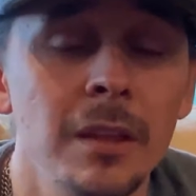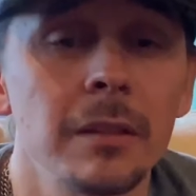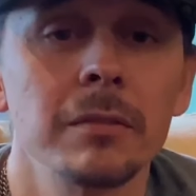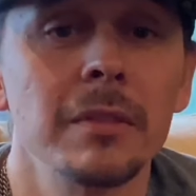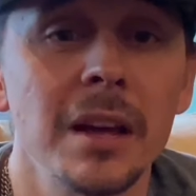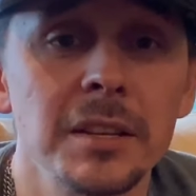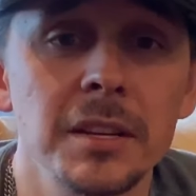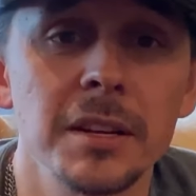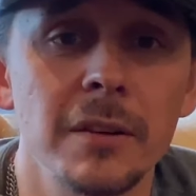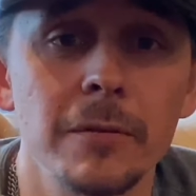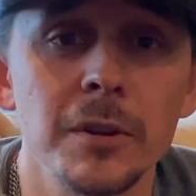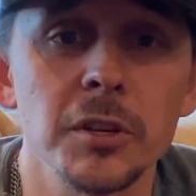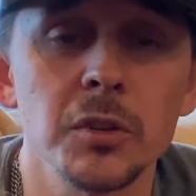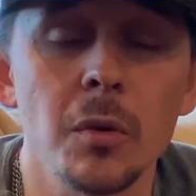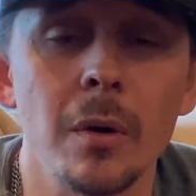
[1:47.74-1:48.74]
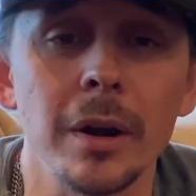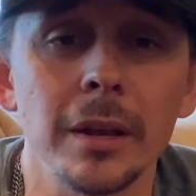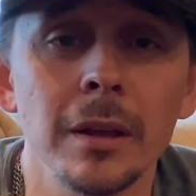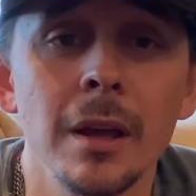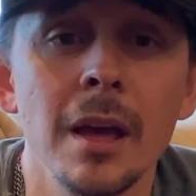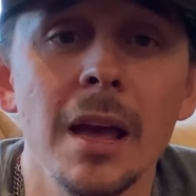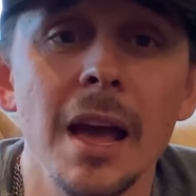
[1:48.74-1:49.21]
That's a different story.
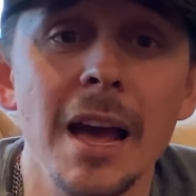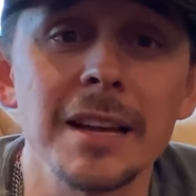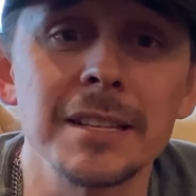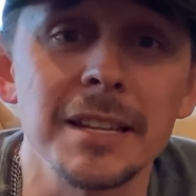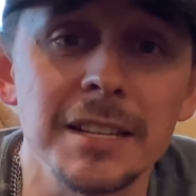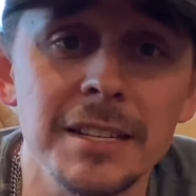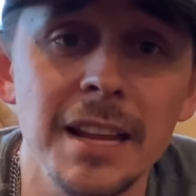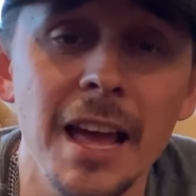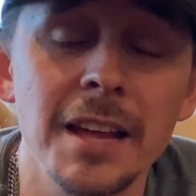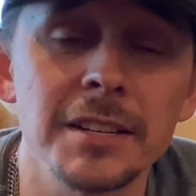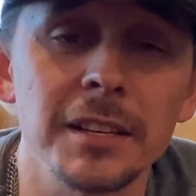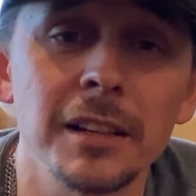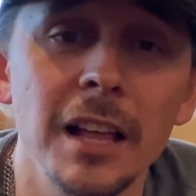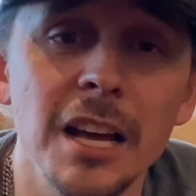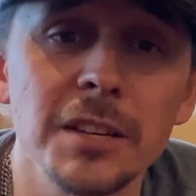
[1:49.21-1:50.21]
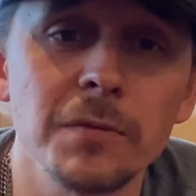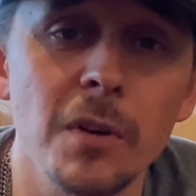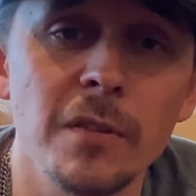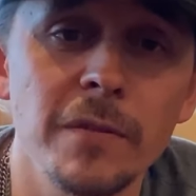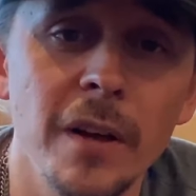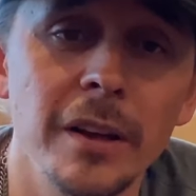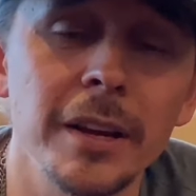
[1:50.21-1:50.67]
As it stands, a Class 4
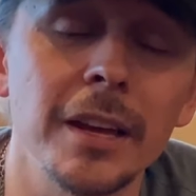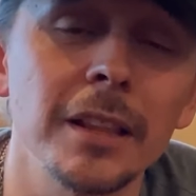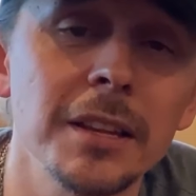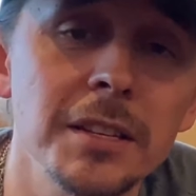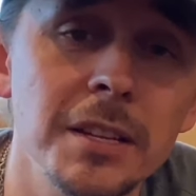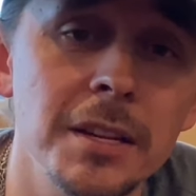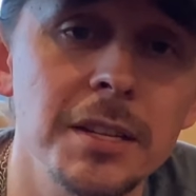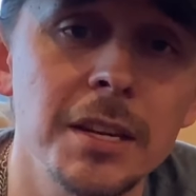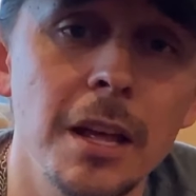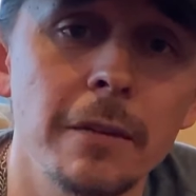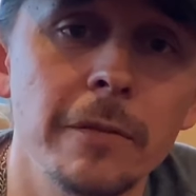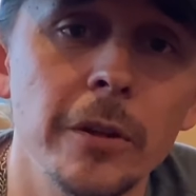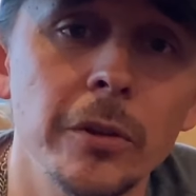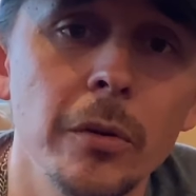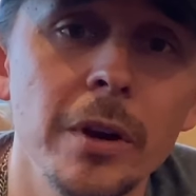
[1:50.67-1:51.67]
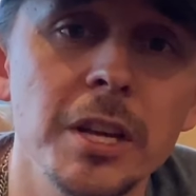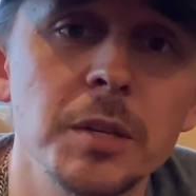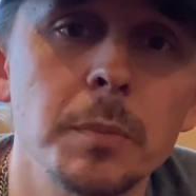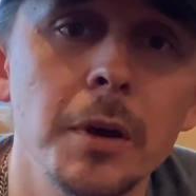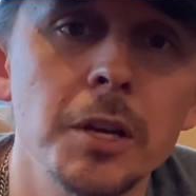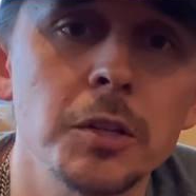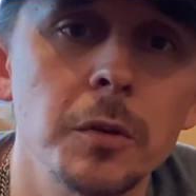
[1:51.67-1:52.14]
felony, at least in the state of Illinois, is
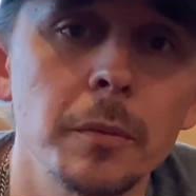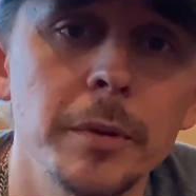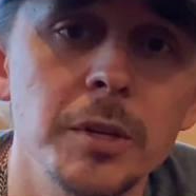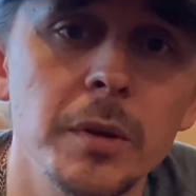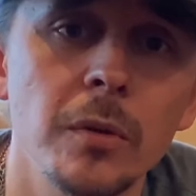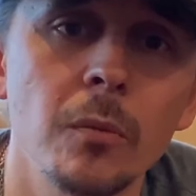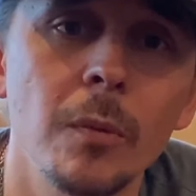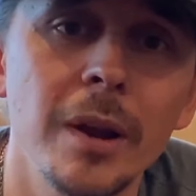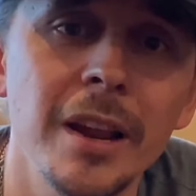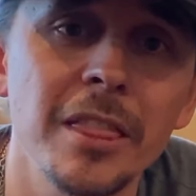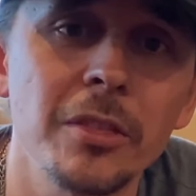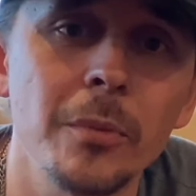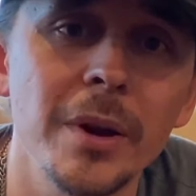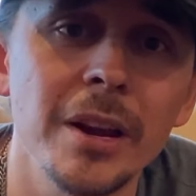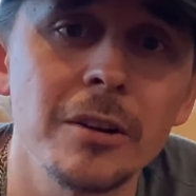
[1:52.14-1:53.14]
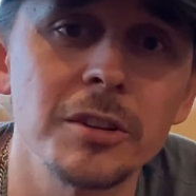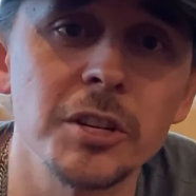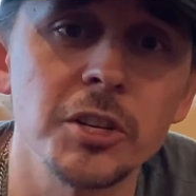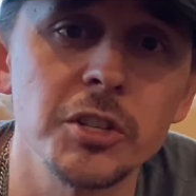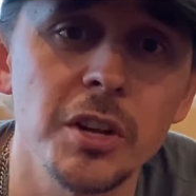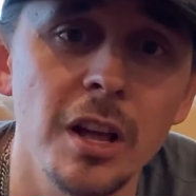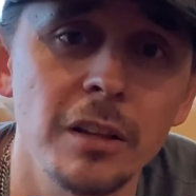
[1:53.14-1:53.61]
punishable between 1 and 3 years
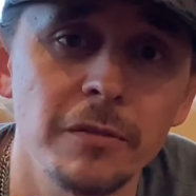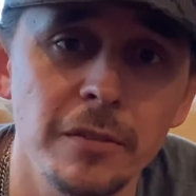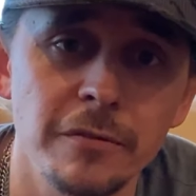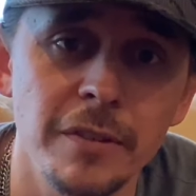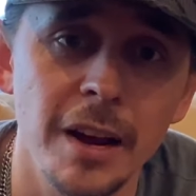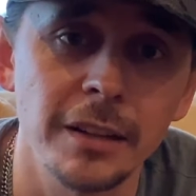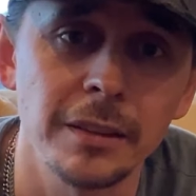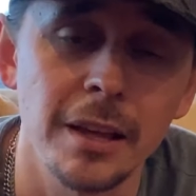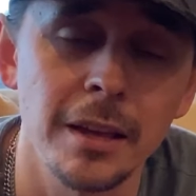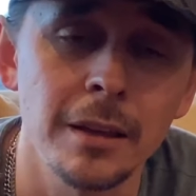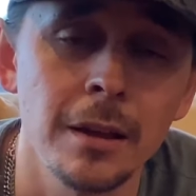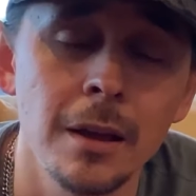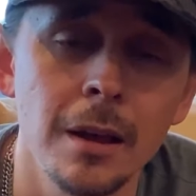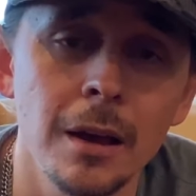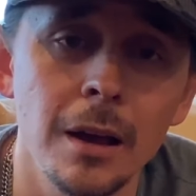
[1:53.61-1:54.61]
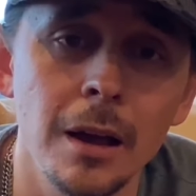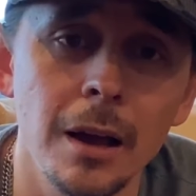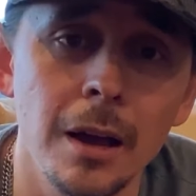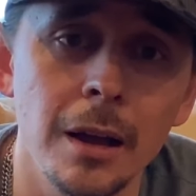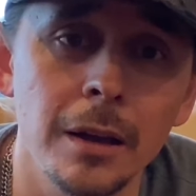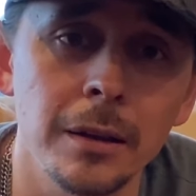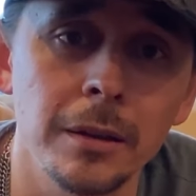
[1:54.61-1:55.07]
in jail if, in fact, they
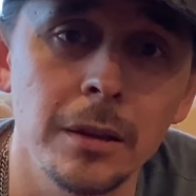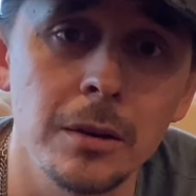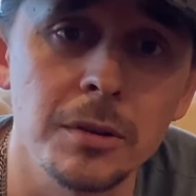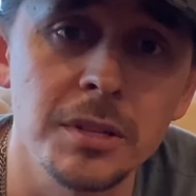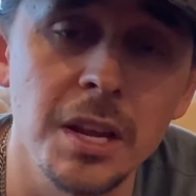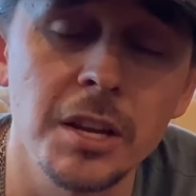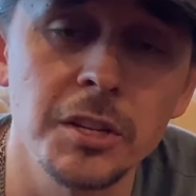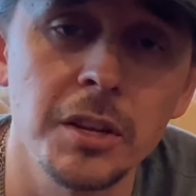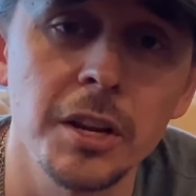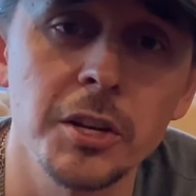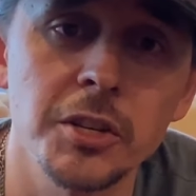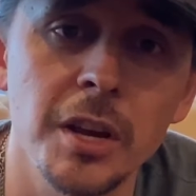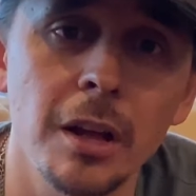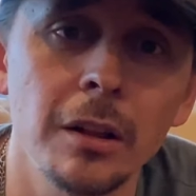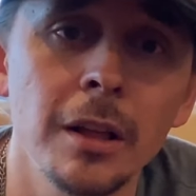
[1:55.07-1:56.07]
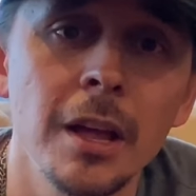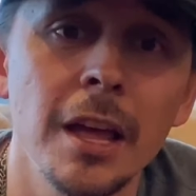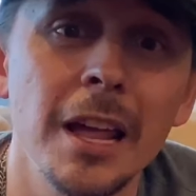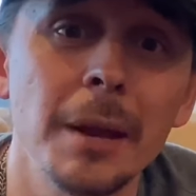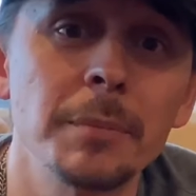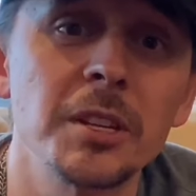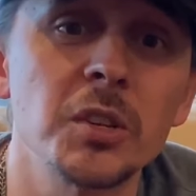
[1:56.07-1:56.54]
sentence you to jail,
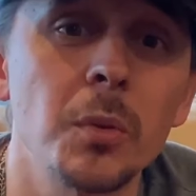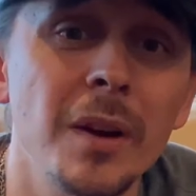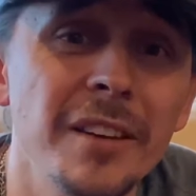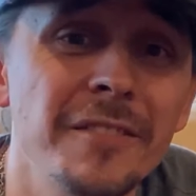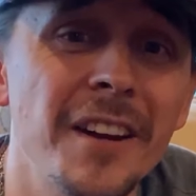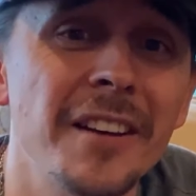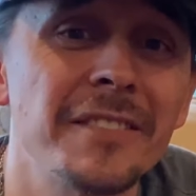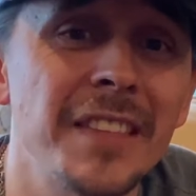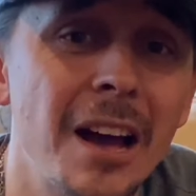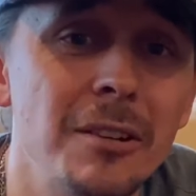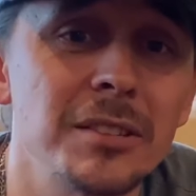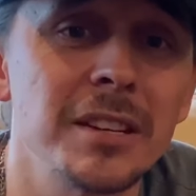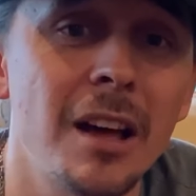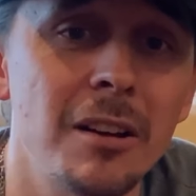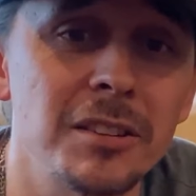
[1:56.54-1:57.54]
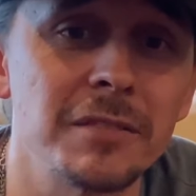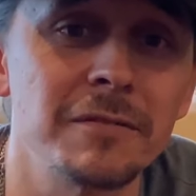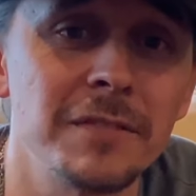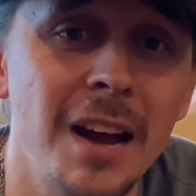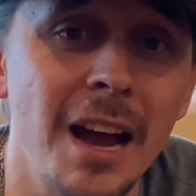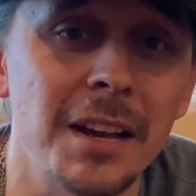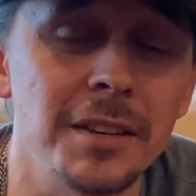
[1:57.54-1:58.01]
and up to $25,000 in
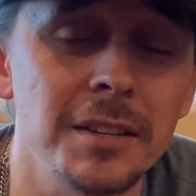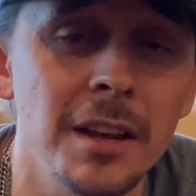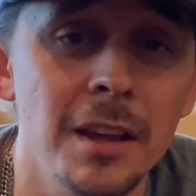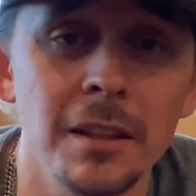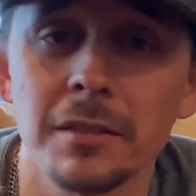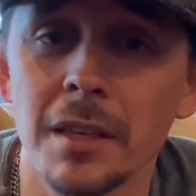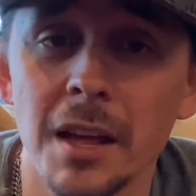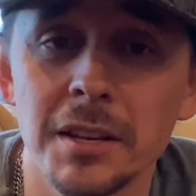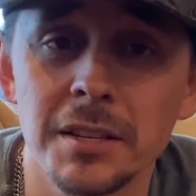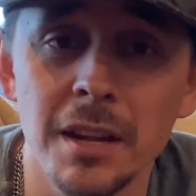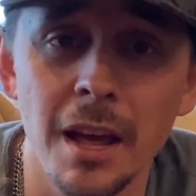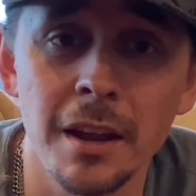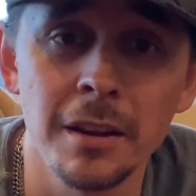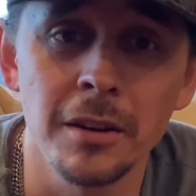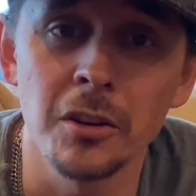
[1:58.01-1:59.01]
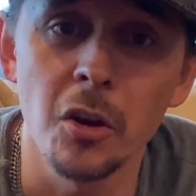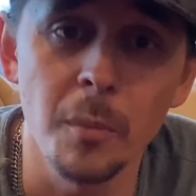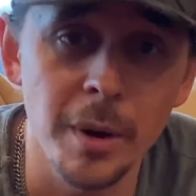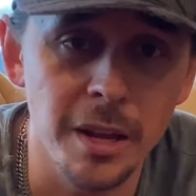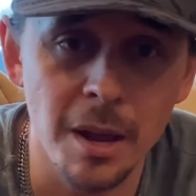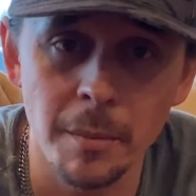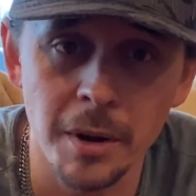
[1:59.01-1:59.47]
fines. That said,
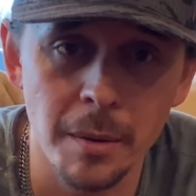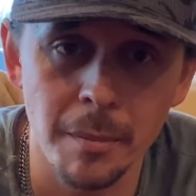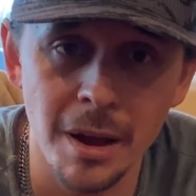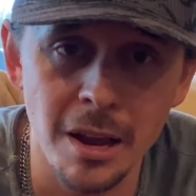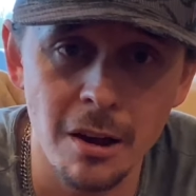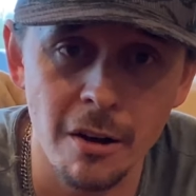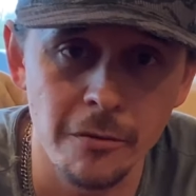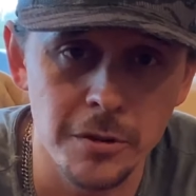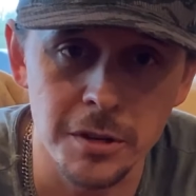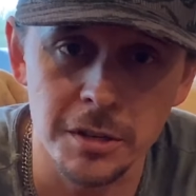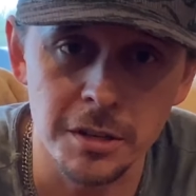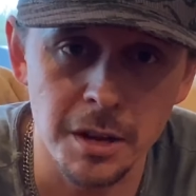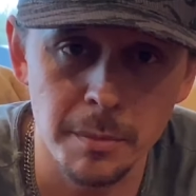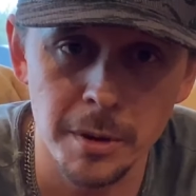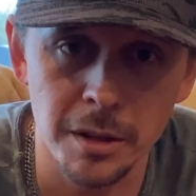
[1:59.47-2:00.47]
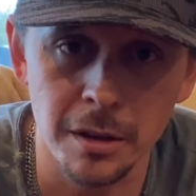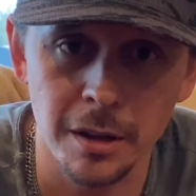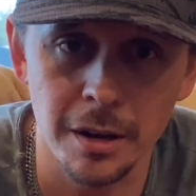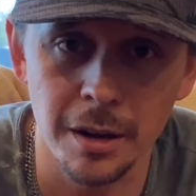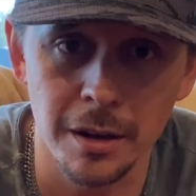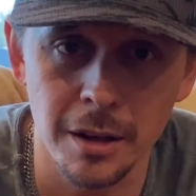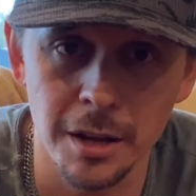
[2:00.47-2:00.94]
nobody coming to my office is going to be
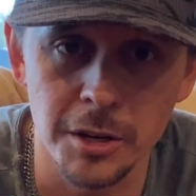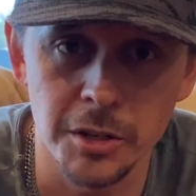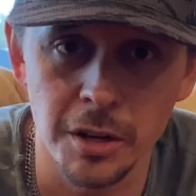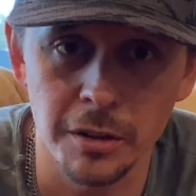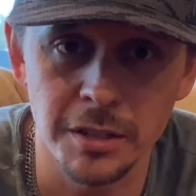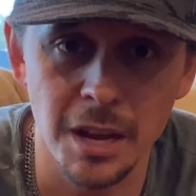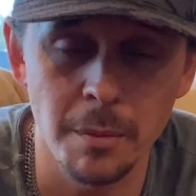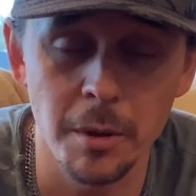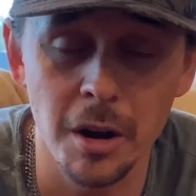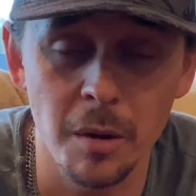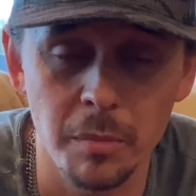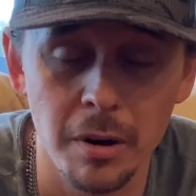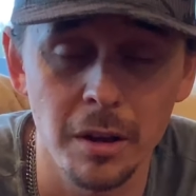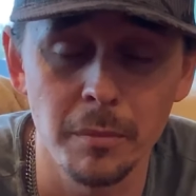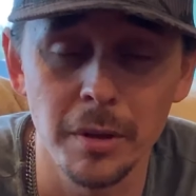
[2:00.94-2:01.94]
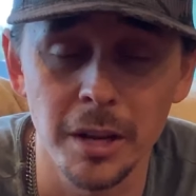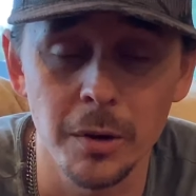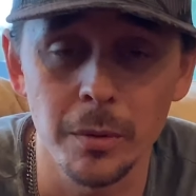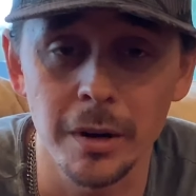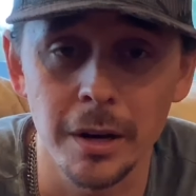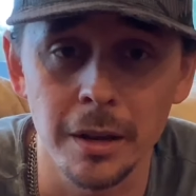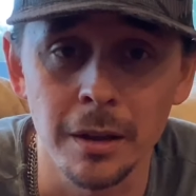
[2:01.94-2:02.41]
looking at jail time. In all probability,
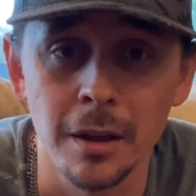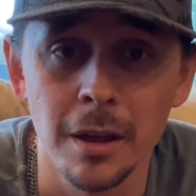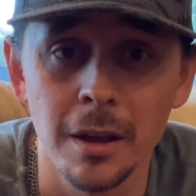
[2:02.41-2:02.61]
we're going to